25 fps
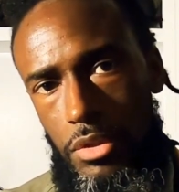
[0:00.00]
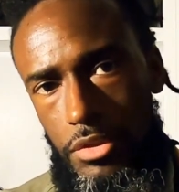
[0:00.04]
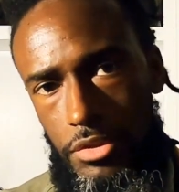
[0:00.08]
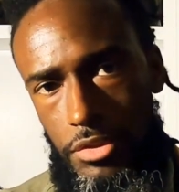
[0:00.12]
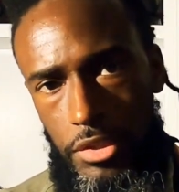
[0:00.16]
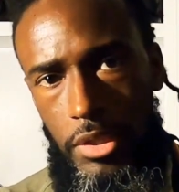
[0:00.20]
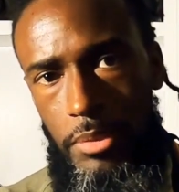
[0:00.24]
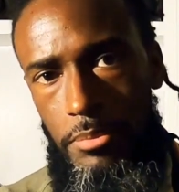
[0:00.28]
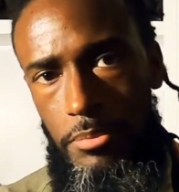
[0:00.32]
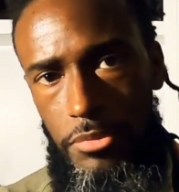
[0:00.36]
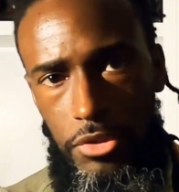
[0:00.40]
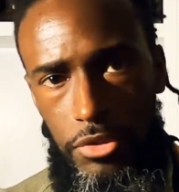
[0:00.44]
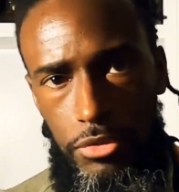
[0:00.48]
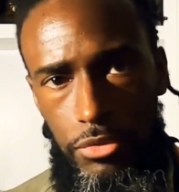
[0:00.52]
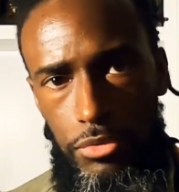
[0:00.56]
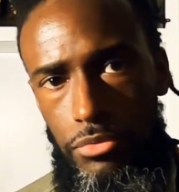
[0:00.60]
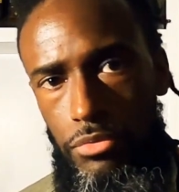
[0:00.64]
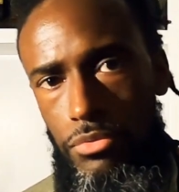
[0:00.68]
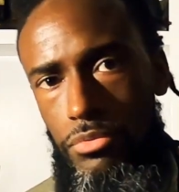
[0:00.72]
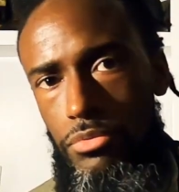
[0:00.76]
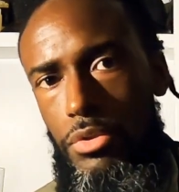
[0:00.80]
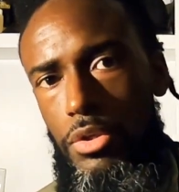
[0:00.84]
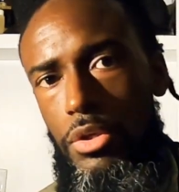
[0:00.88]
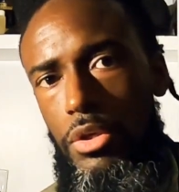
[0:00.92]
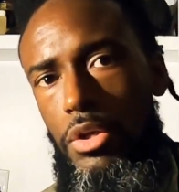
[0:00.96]
attempt
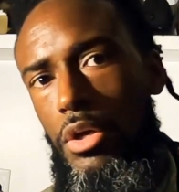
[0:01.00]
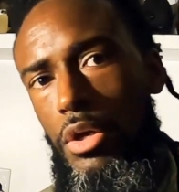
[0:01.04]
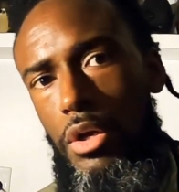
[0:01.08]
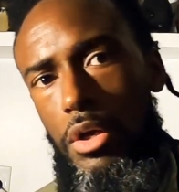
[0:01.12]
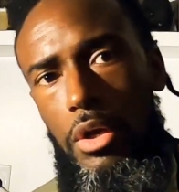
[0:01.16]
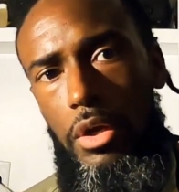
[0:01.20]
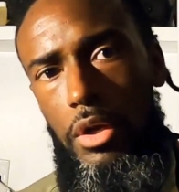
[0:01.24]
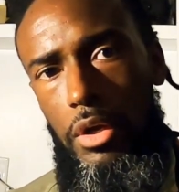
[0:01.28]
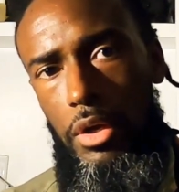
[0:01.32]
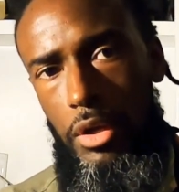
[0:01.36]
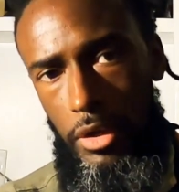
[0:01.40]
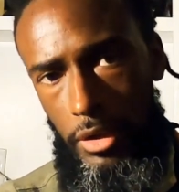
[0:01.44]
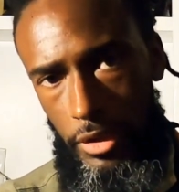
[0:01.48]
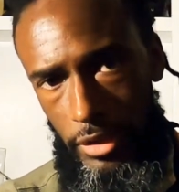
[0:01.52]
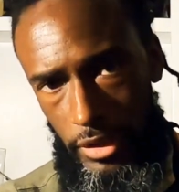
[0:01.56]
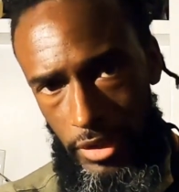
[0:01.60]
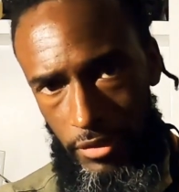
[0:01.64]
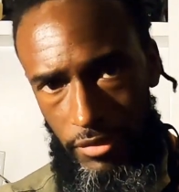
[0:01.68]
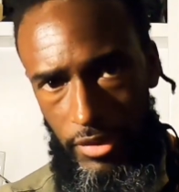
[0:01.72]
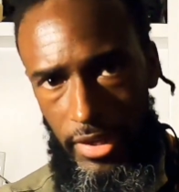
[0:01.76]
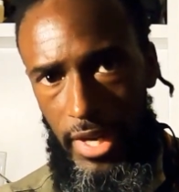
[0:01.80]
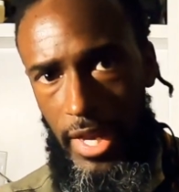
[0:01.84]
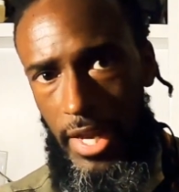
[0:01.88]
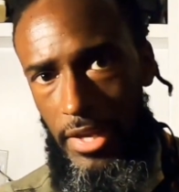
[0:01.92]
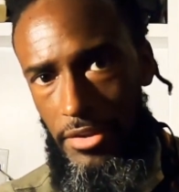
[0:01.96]
to
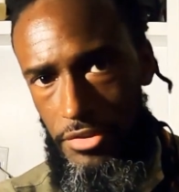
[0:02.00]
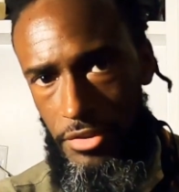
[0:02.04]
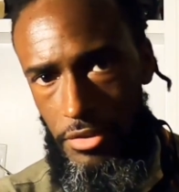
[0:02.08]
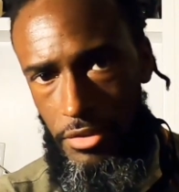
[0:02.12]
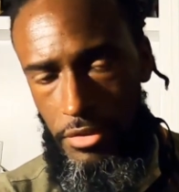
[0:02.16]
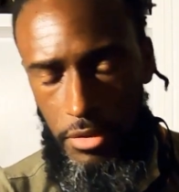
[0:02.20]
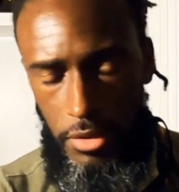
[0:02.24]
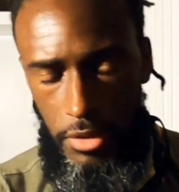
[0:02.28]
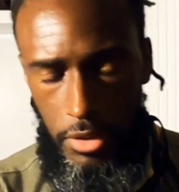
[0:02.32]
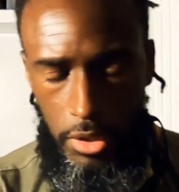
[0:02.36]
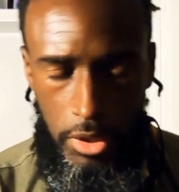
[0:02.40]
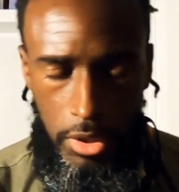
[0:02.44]
give an answer,